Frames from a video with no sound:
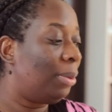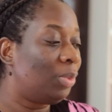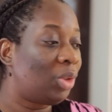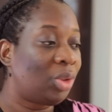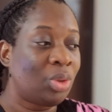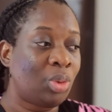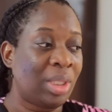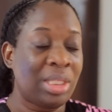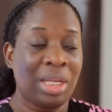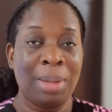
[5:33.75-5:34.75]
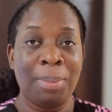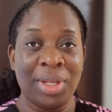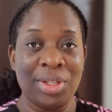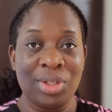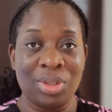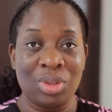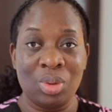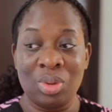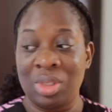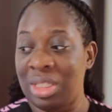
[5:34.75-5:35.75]
So we're taking pictures
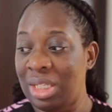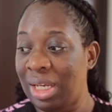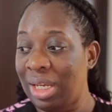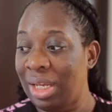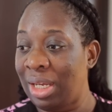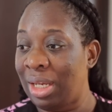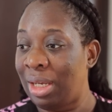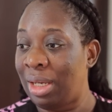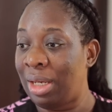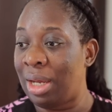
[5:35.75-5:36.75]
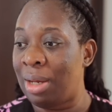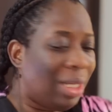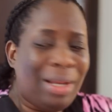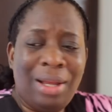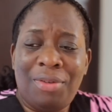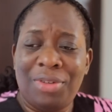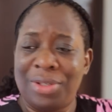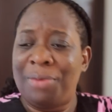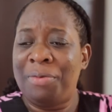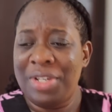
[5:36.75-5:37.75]
today. For
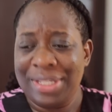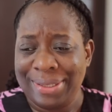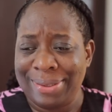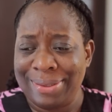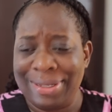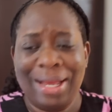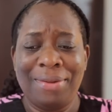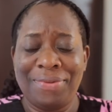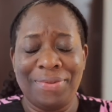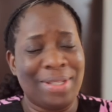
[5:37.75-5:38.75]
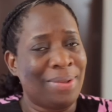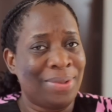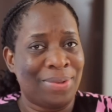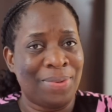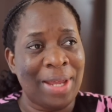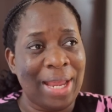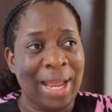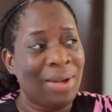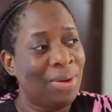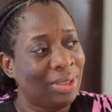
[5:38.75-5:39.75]
some reason, the outfit I want to wear,
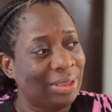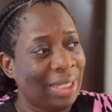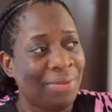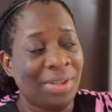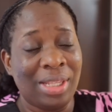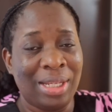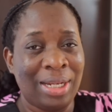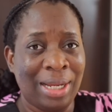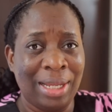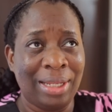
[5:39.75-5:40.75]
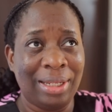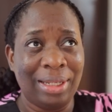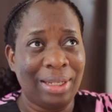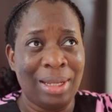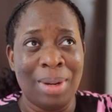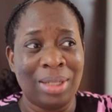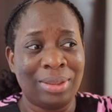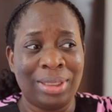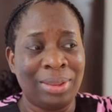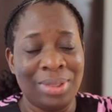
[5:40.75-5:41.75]
I got everything like about
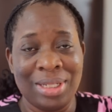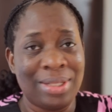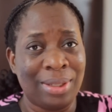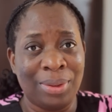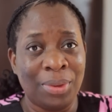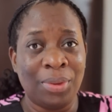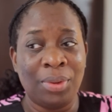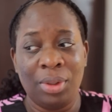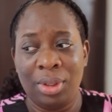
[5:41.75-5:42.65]
3 weeks ago.